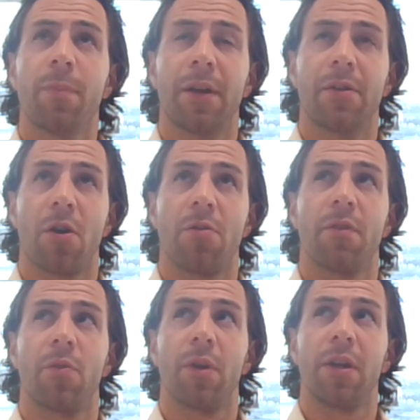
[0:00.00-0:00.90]
Black
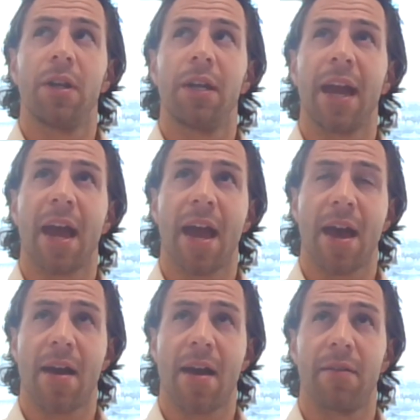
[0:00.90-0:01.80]
Nova, we've
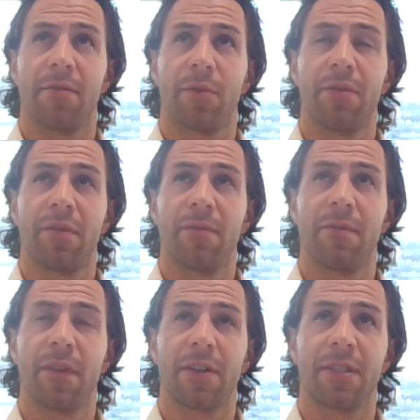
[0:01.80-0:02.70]

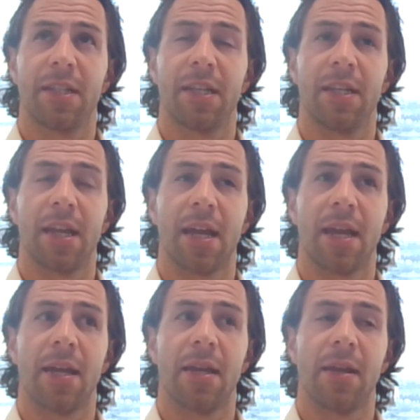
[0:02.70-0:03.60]
invested in
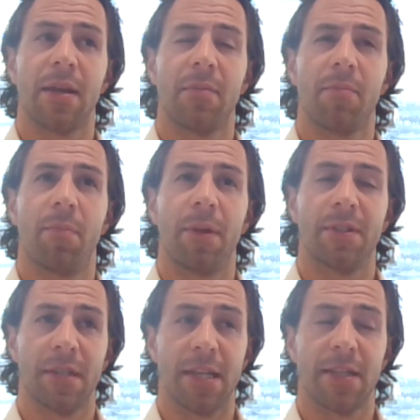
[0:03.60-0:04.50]
a
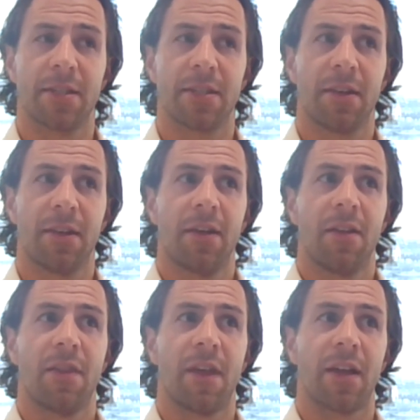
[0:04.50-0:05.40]
business
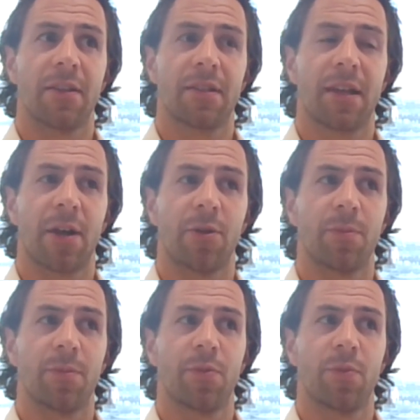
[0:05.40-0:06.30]
that
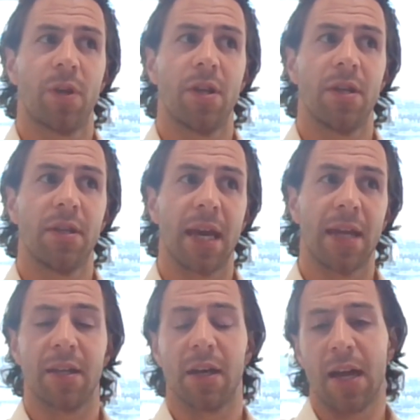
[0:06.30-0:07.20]
helps with
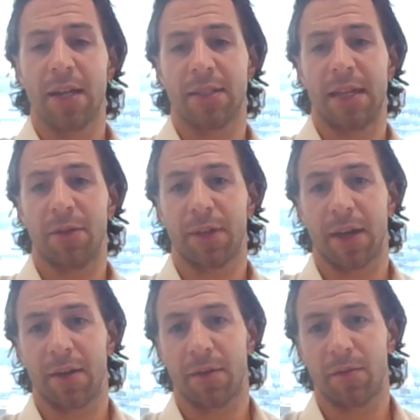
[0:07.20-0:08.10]
NDIS and
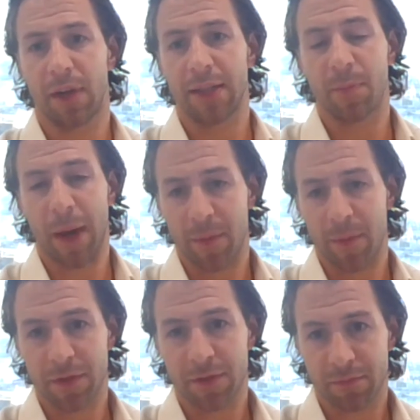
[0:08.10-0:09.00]
healthcare related
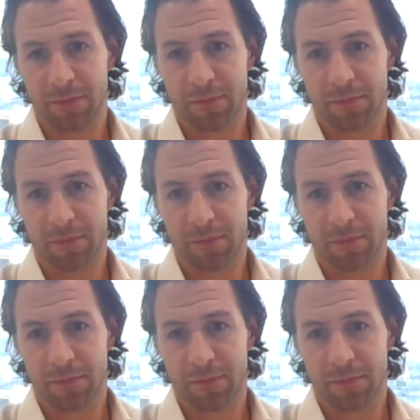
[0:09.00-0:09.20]
payments.